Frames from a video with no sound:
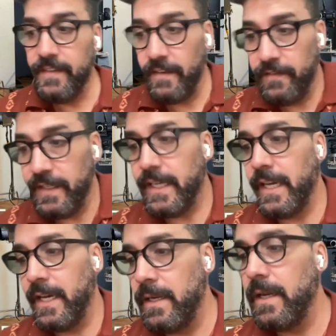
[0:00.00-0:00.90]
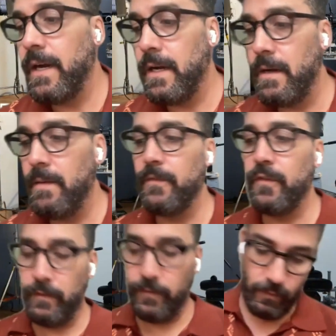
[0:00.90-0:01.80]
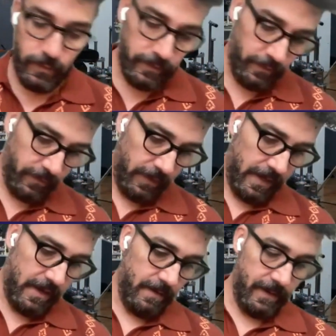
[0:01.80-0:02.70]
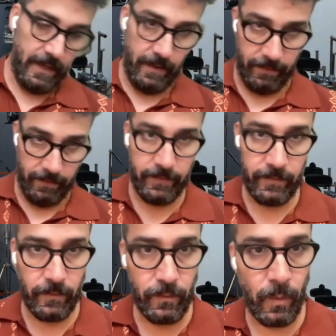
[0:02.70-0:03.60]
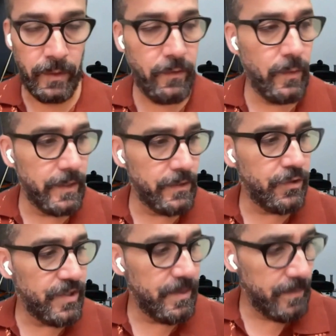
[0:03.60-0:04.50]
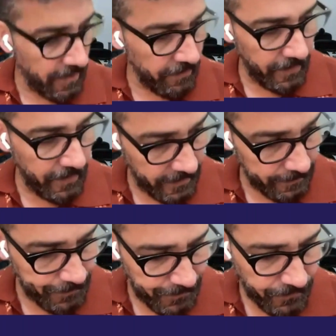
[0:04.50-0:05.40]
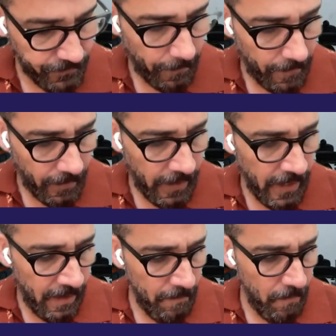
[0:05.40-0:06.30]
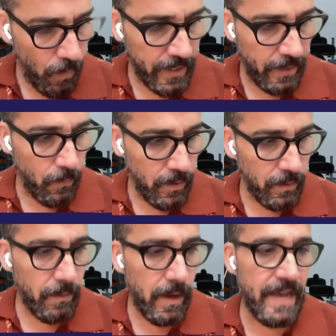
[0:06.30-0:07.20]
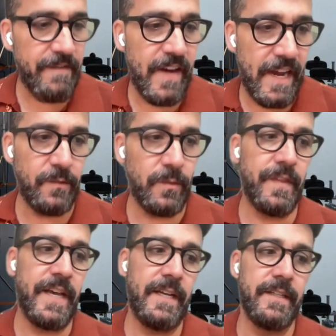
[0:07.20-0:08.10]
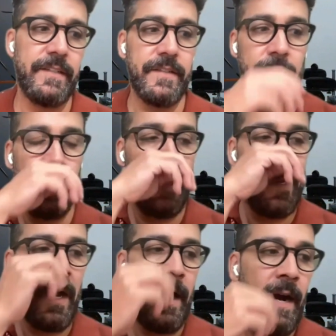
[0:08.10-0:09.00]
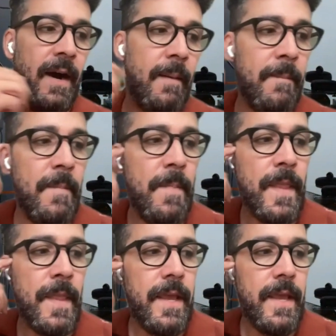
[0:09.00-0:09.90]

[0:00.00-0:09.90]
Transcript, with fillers: they definitely can. Um, so if students uh, want to do an internship, they definitely can. Um, what I will advise with that is um,